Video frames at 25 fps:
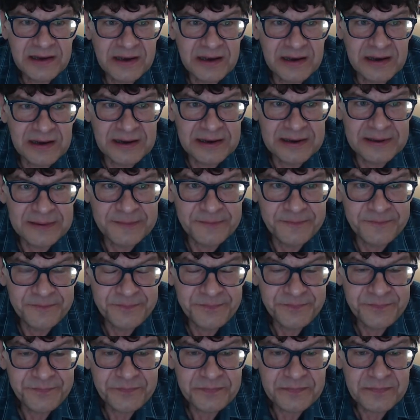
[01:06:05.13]
Um,
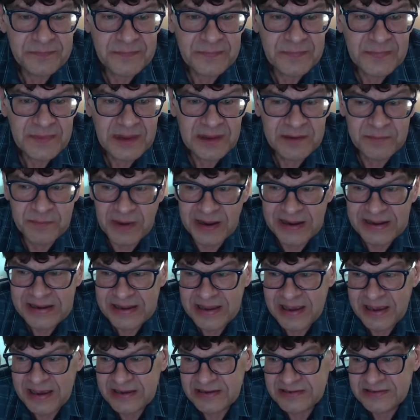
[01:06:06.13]
in my
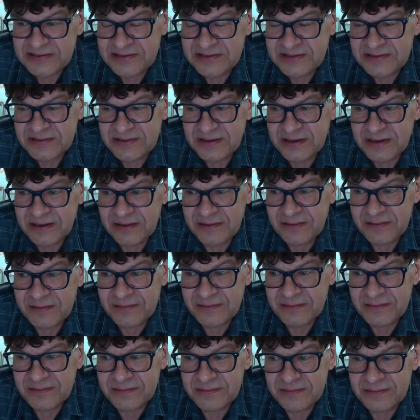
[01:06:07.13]
case, uh,
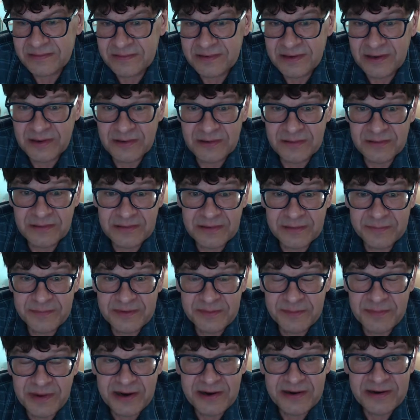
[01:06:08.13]
you know, I've
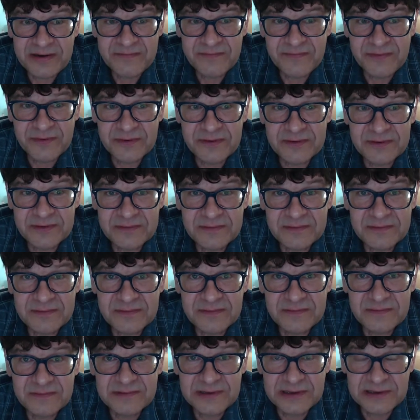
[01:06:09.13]
been married for
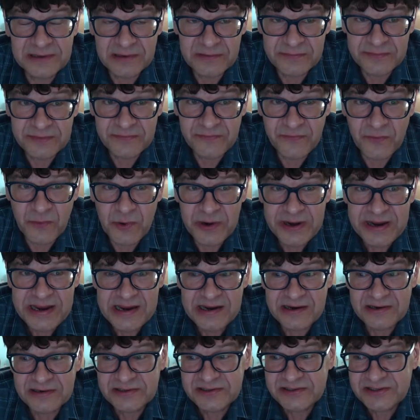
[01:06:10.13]
a little over four
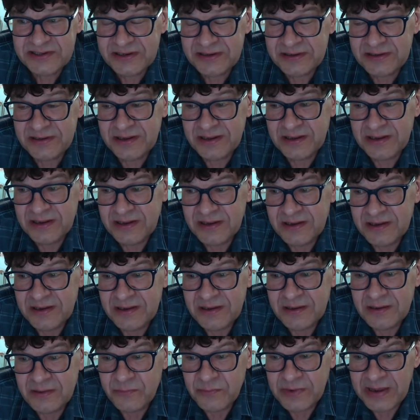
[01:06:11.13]
years, and
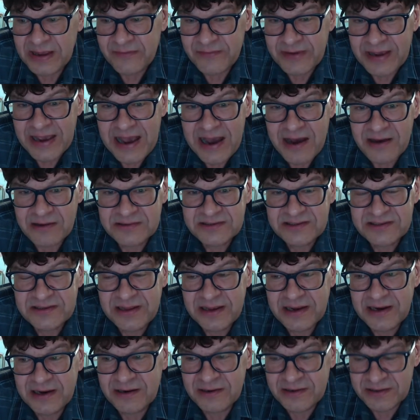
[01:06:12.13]
we have a house
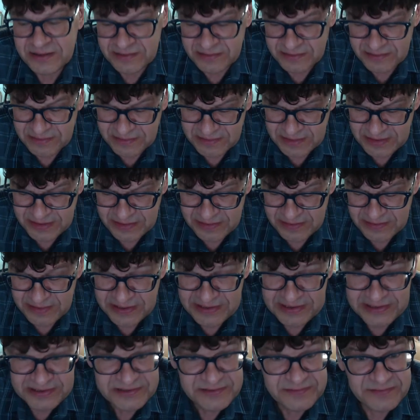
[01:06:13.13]
there, and, and,
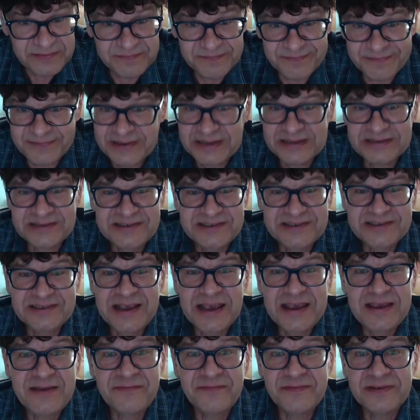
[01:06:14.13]
and it's, it's
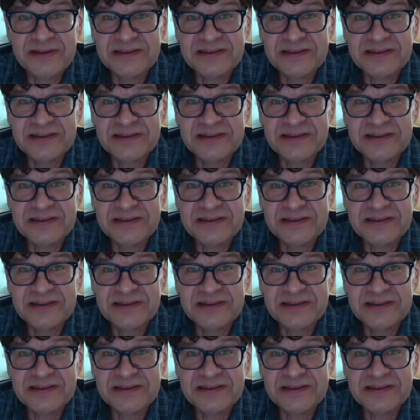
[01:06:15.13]
safe.